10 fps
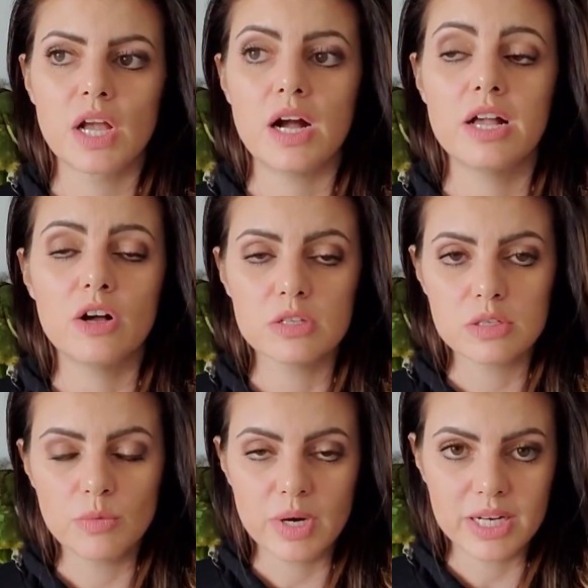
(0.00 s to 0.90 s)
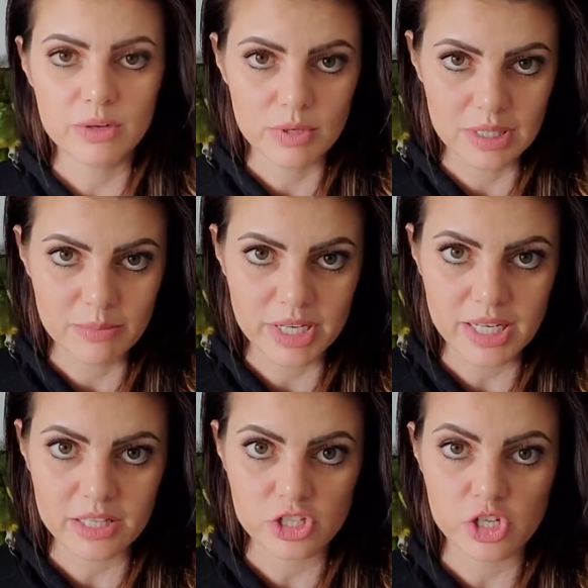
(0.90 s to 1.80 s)
I also wanted to
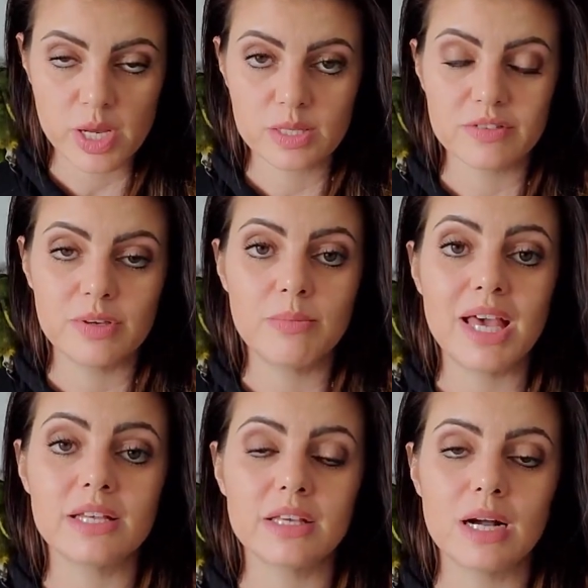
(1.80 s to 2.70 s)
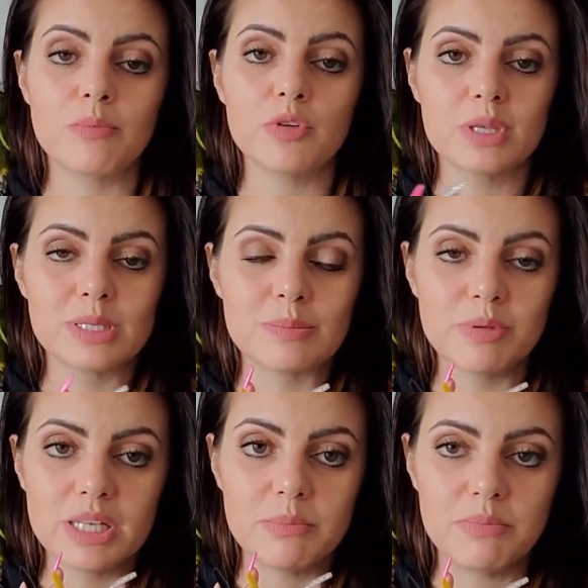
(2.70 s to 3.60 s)
eliminate the chance of him ending up with a
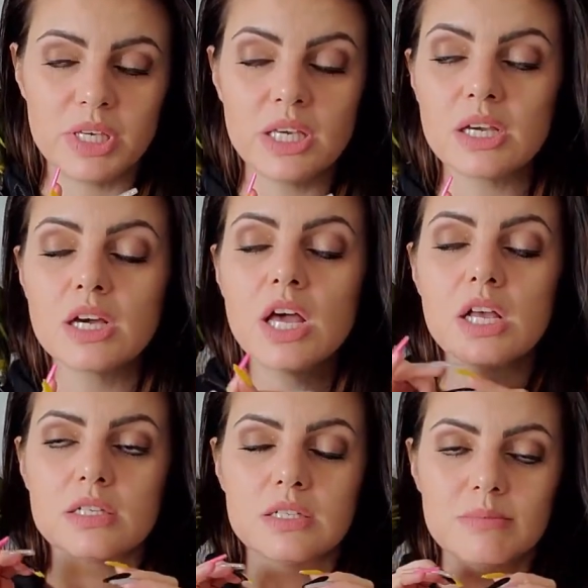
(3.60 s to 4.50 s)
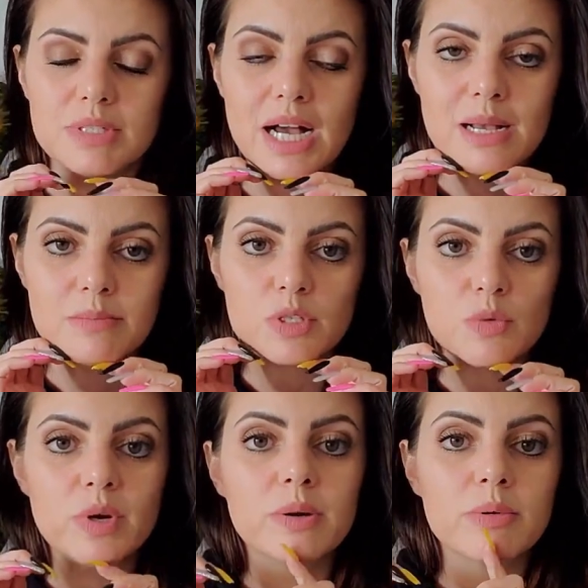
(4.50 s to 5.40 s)
split beak. Sometimes
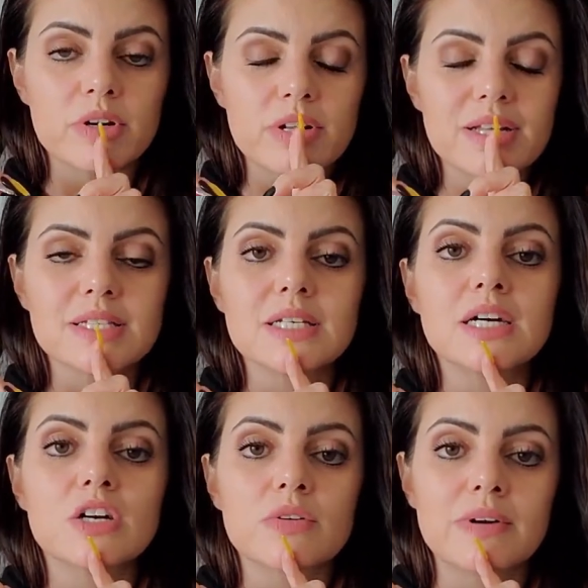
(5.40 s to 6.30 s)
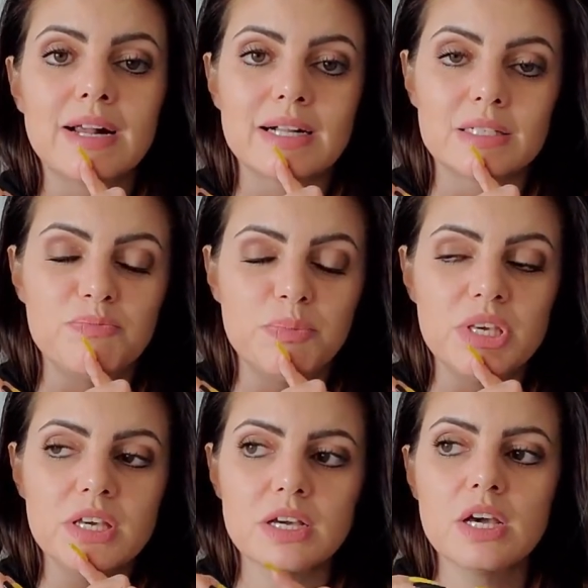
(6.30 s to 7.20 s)
when a bird gets a cracked
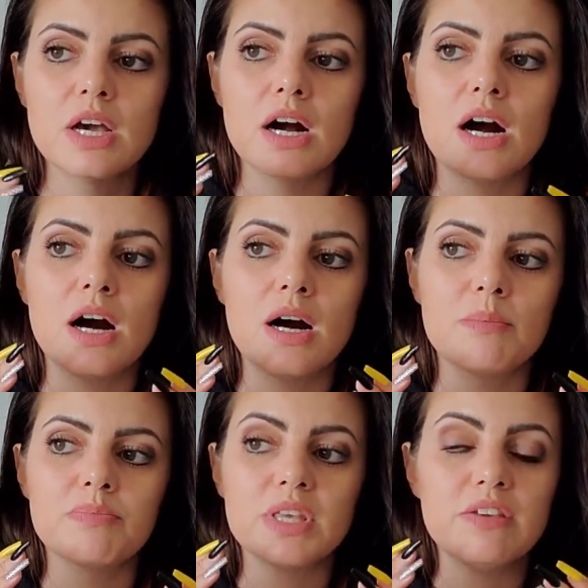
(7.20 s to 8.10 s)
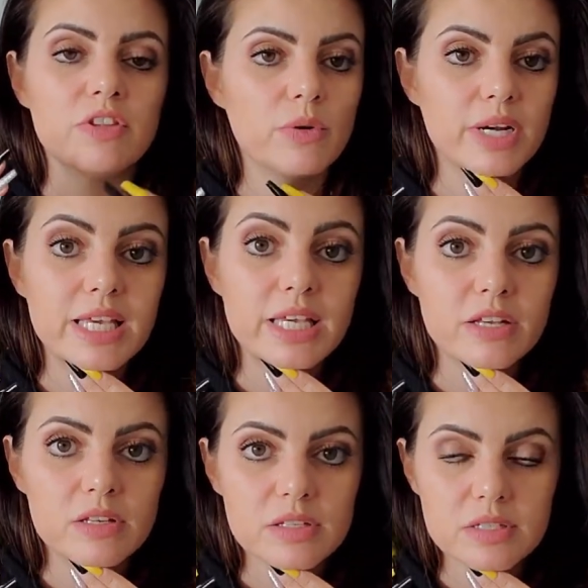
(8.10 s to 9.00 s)
beak, um, even though it
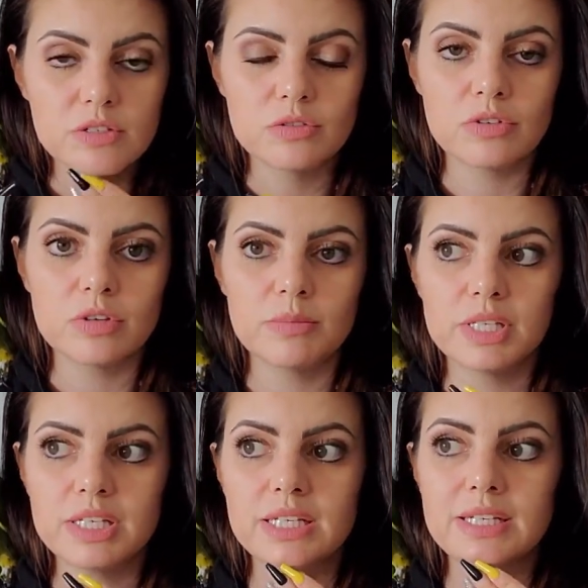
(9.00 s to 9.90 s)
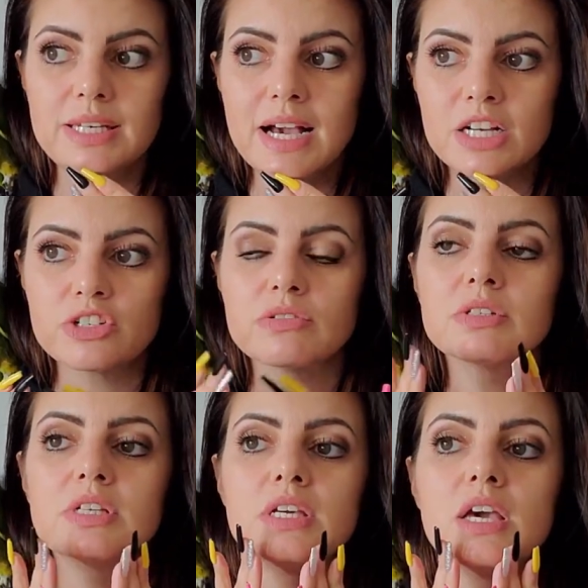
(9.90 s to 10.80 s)
heals normally and
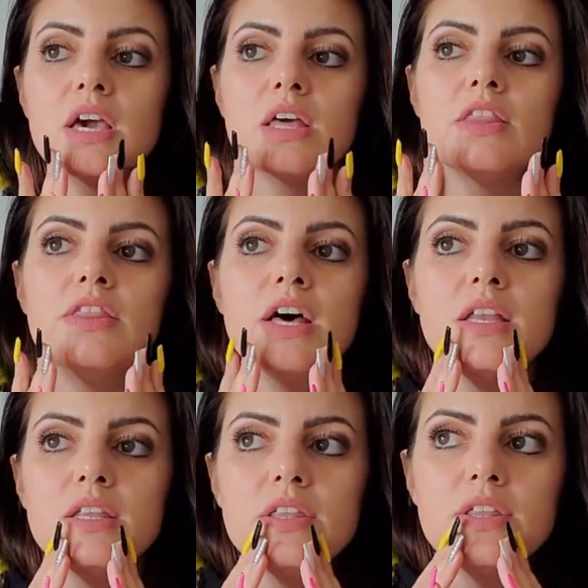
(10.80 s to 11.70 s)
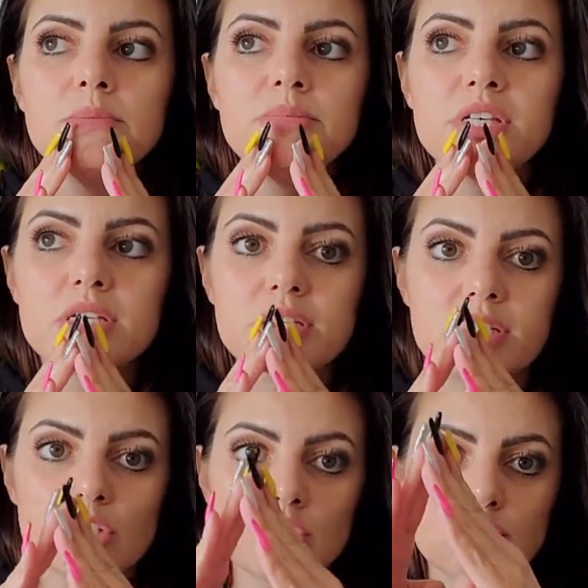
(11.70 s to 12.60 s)
naturally, then the beak
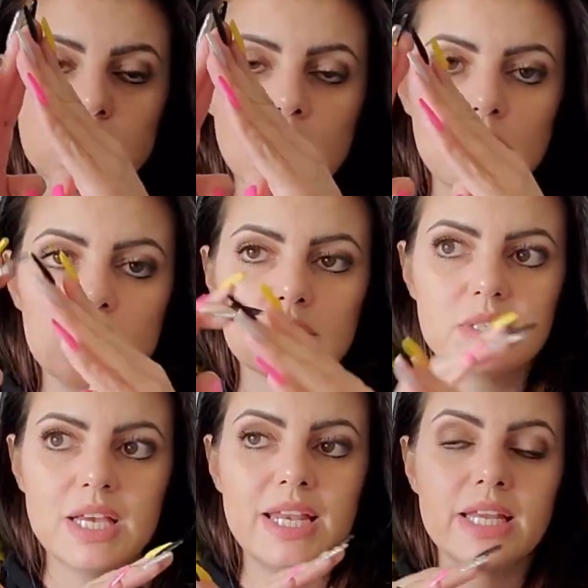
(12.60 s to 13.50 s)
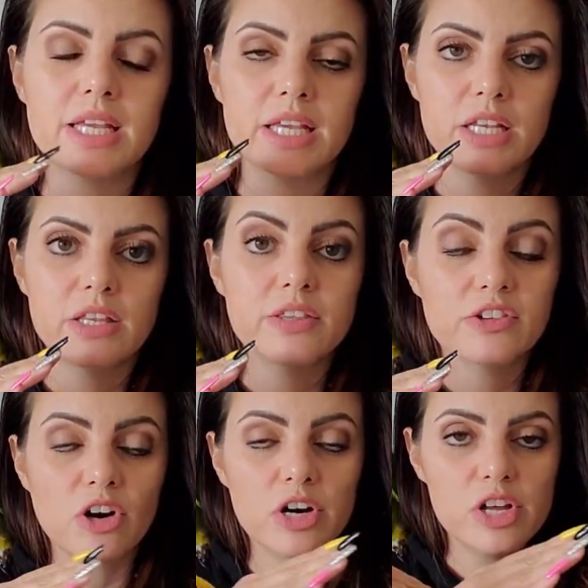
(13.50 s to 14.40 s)
still grows and it can
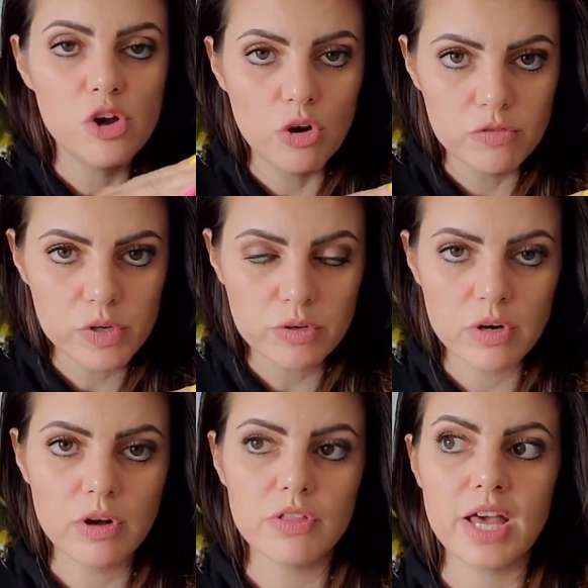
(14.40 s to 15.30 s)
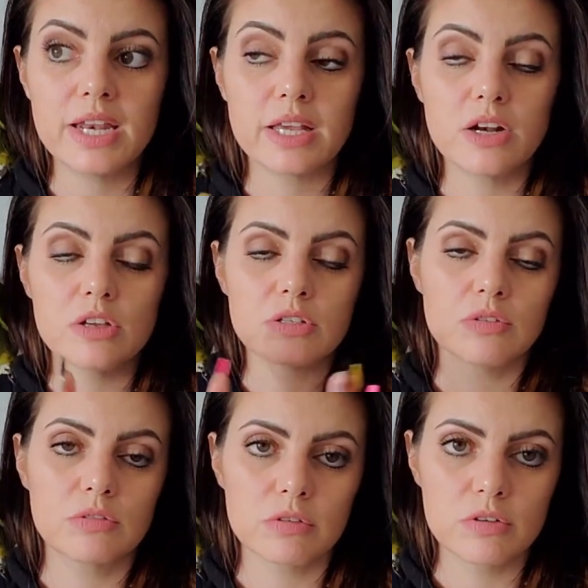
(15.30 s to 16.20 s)
start an overgrowth and it can also
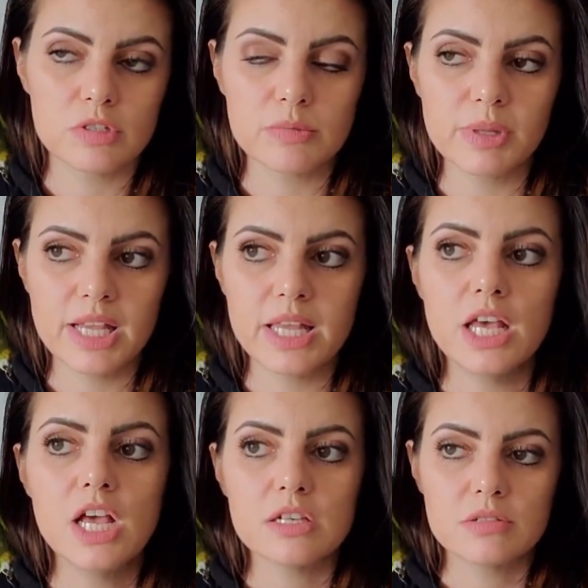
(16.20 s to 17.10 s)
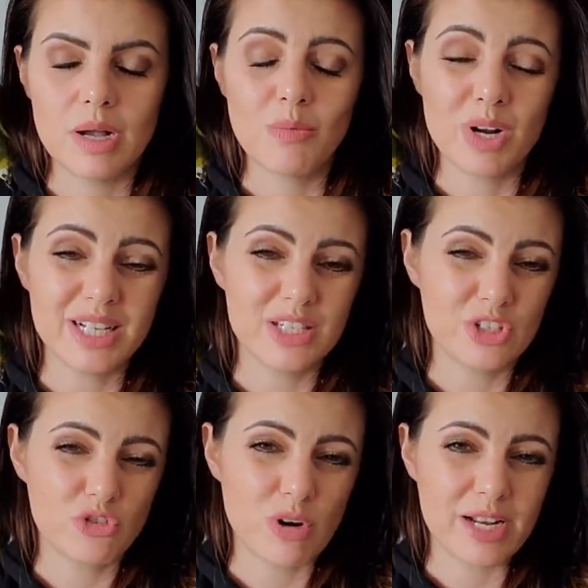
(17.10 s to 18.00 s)
grow split. So I wanted to
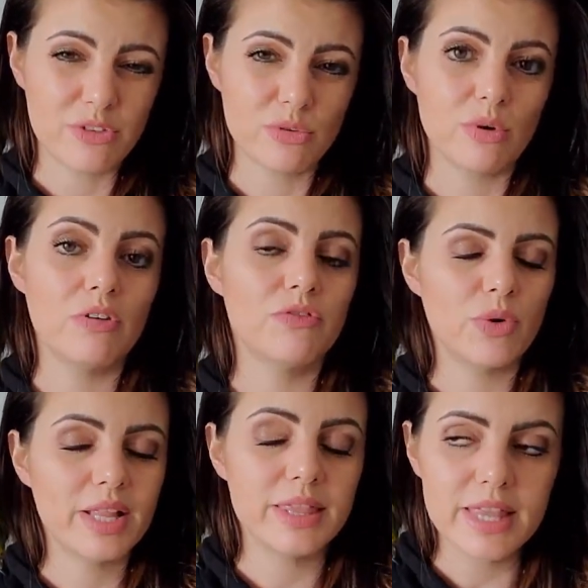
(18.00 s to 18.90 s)
try to avoid